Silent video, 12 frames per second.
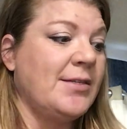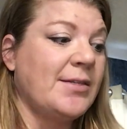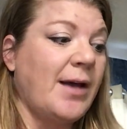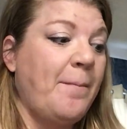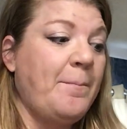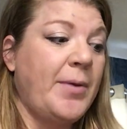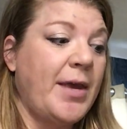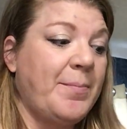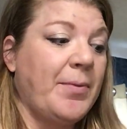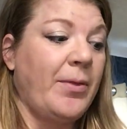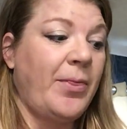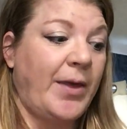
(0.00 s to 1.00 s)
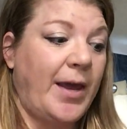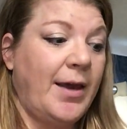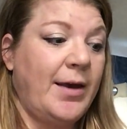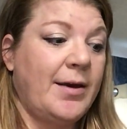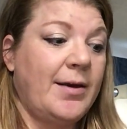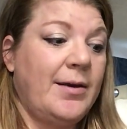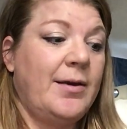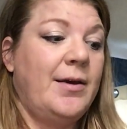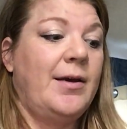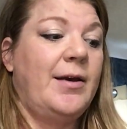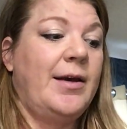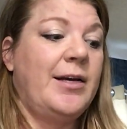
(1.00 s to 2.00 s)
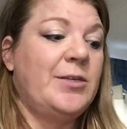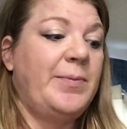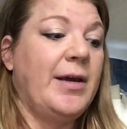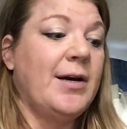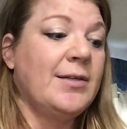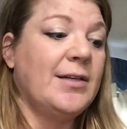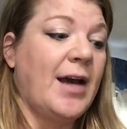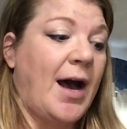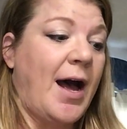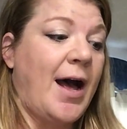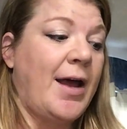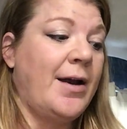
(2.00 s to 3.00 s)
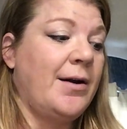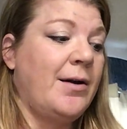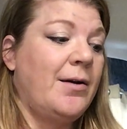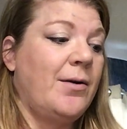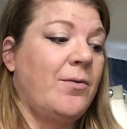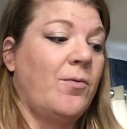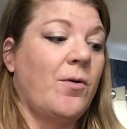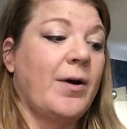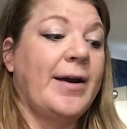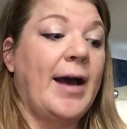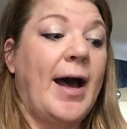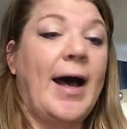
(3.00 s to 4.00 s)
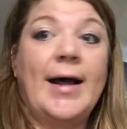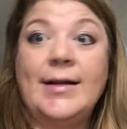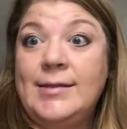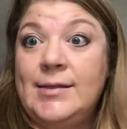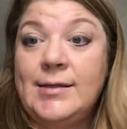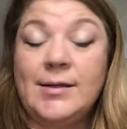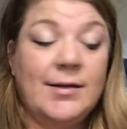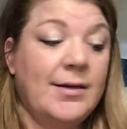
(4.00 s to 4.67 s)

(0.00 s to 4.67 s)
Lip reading: Some people think it's because God or gods